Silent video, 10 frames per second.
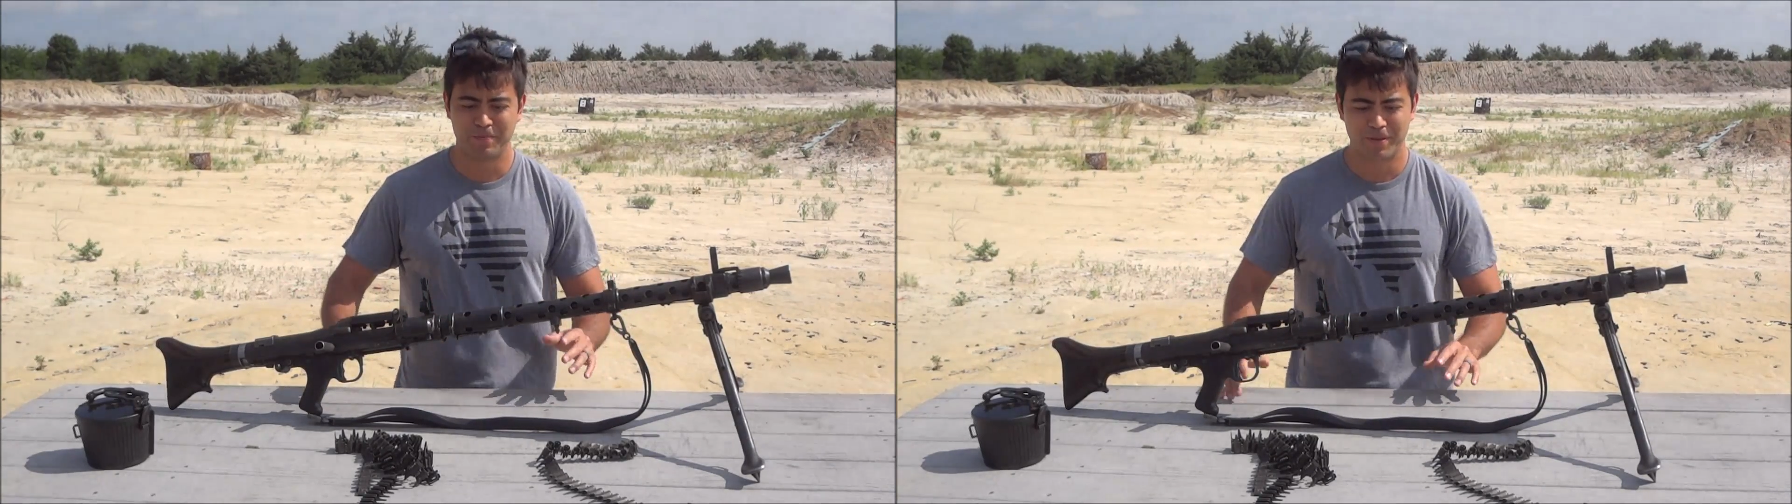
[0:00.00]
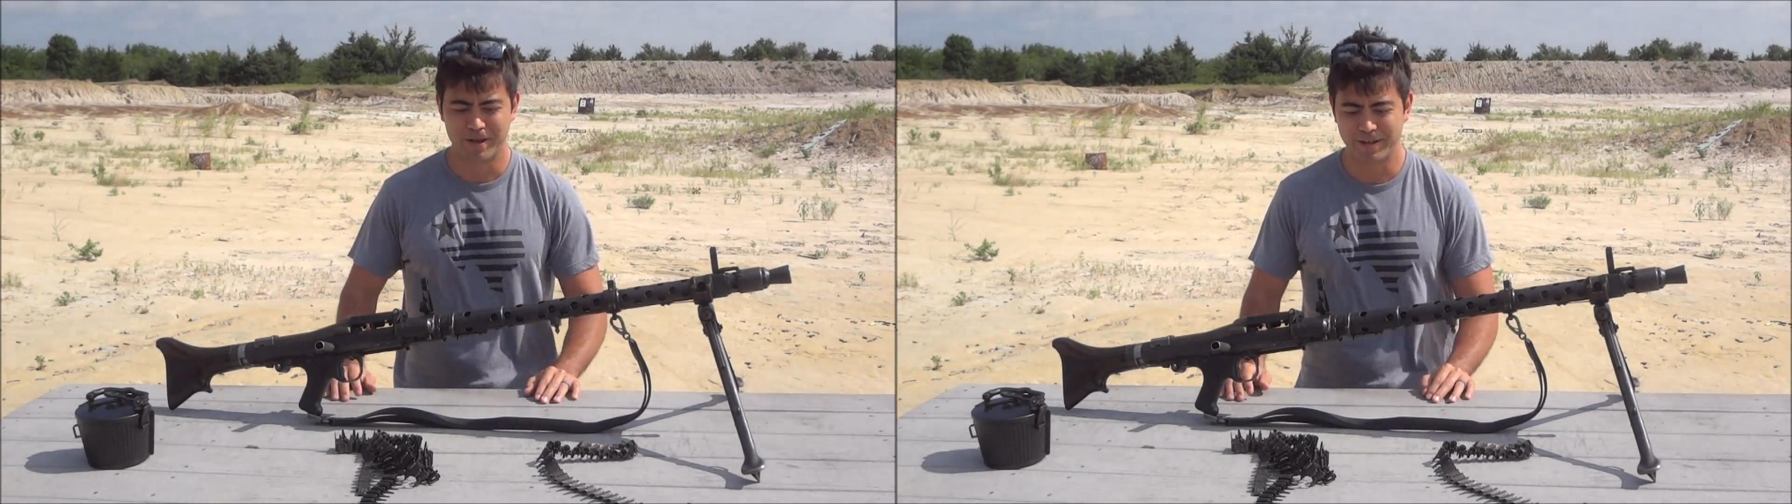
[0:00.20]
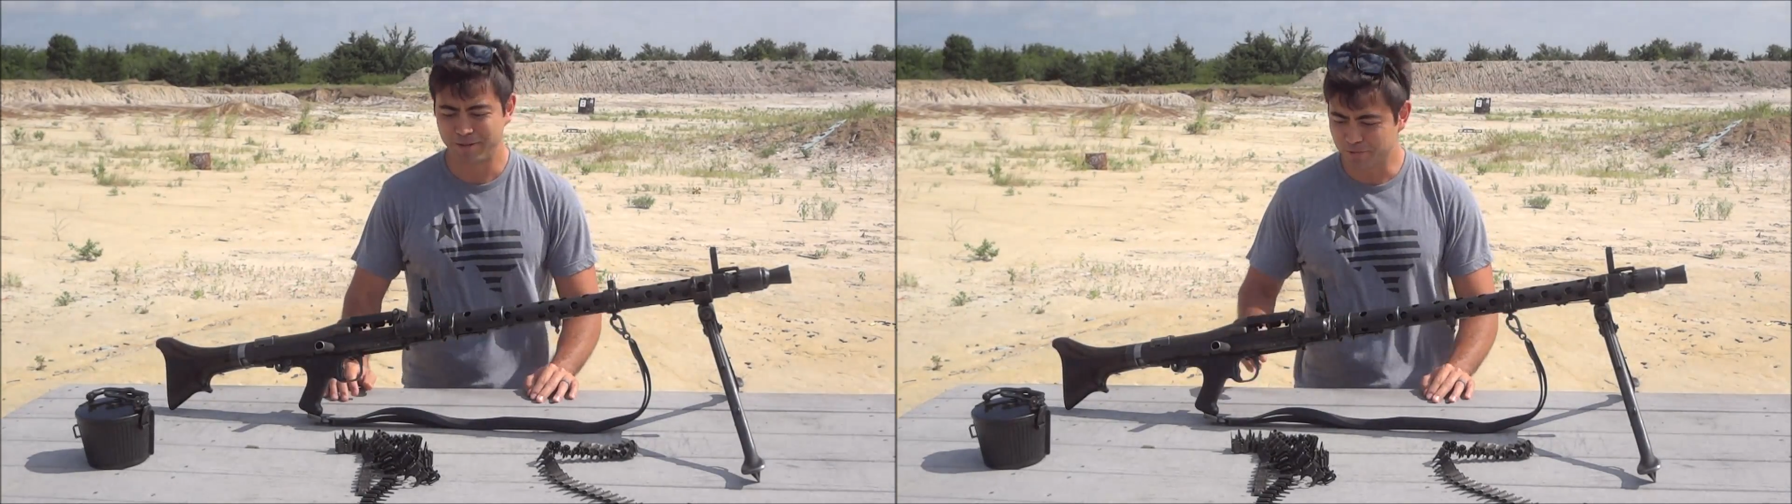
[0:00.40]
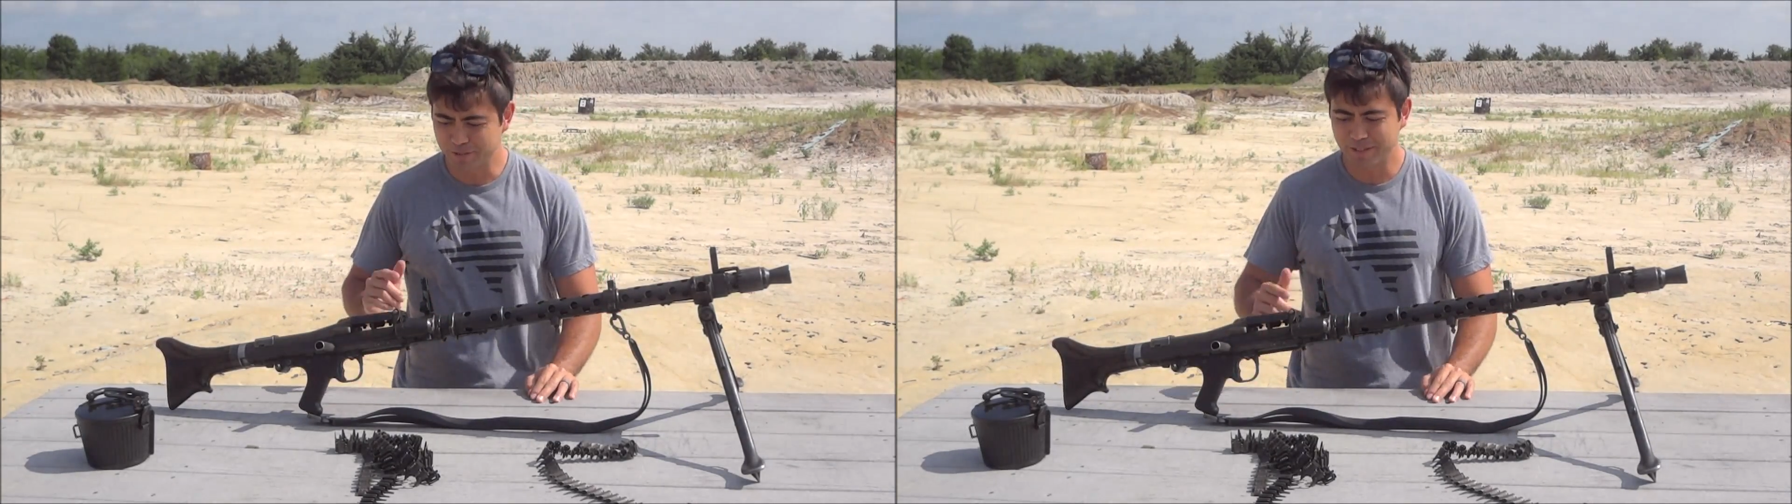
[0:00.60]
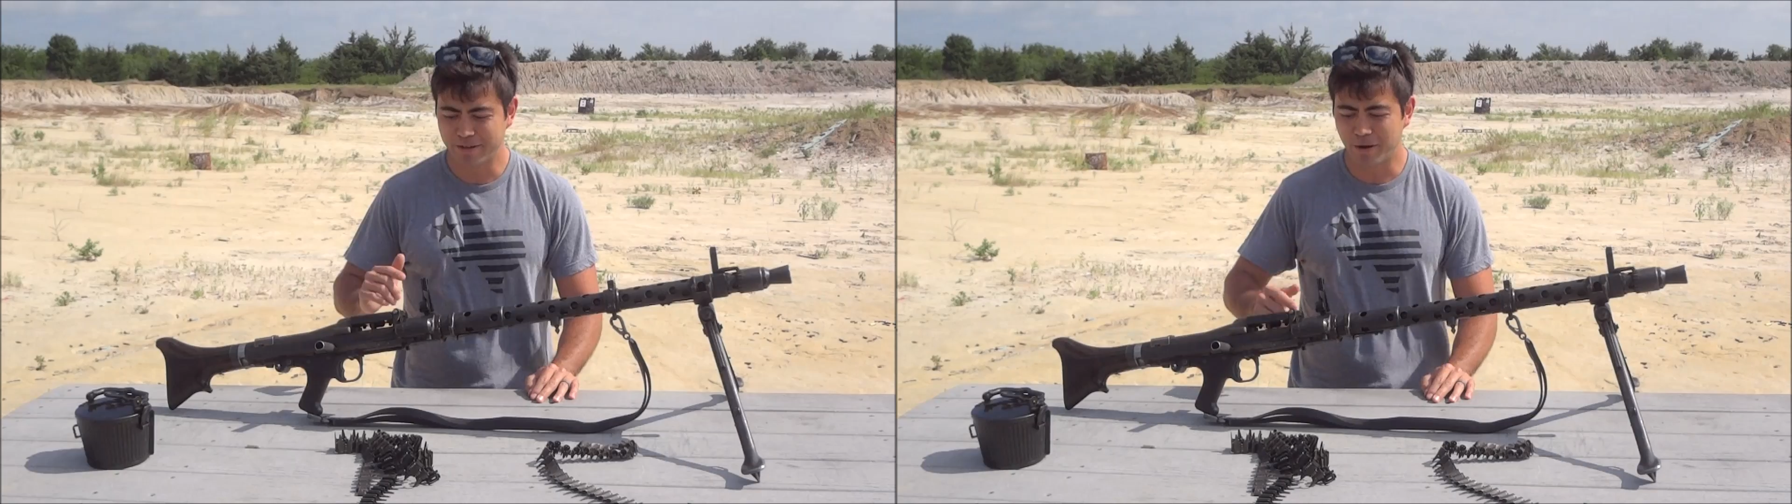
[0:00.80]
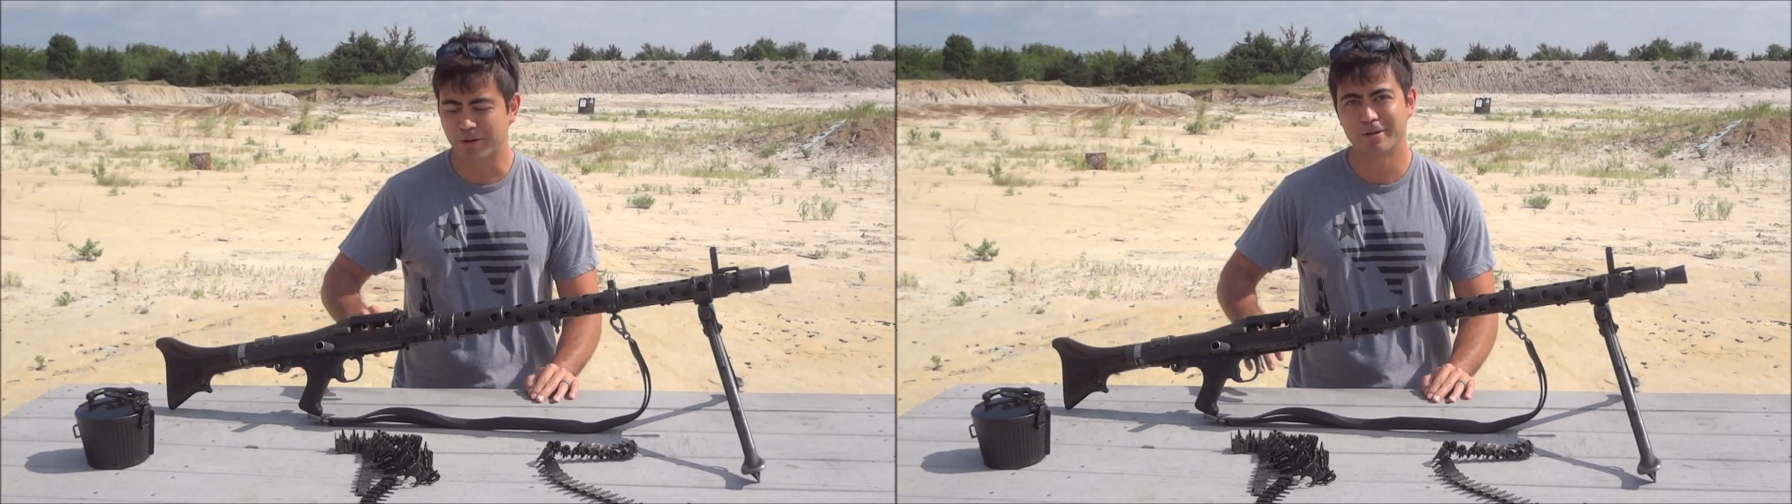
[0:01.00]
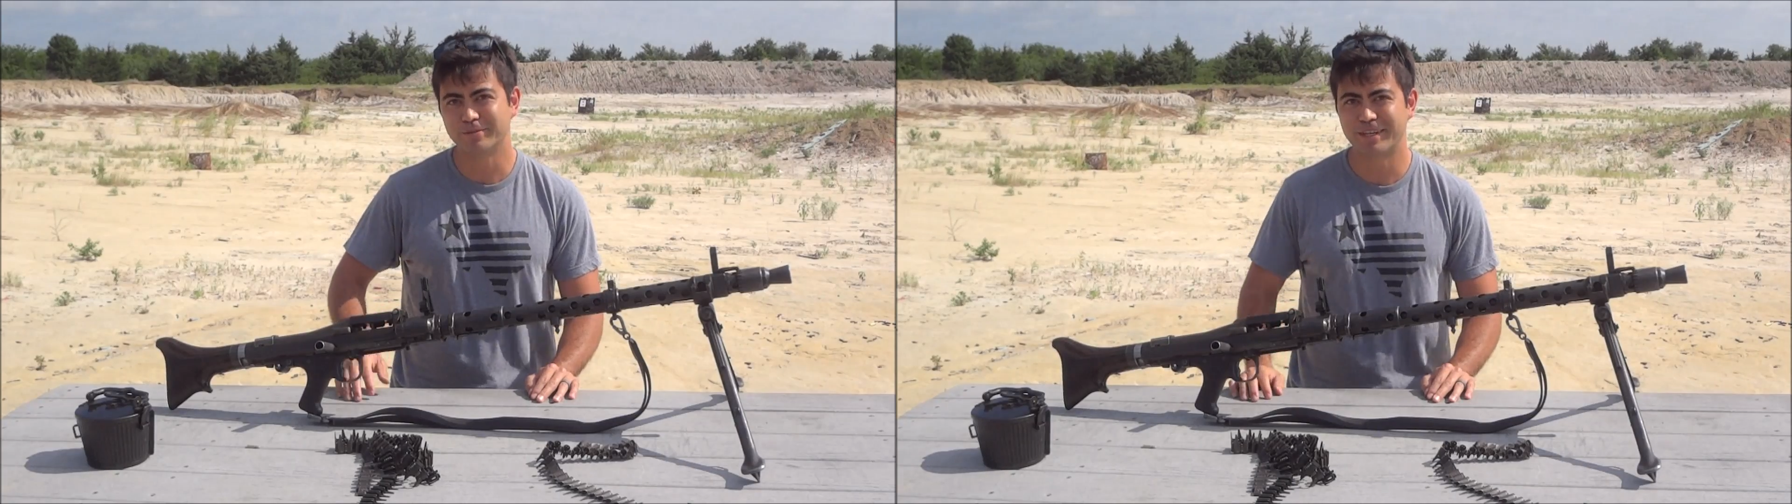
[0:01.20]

It really all comes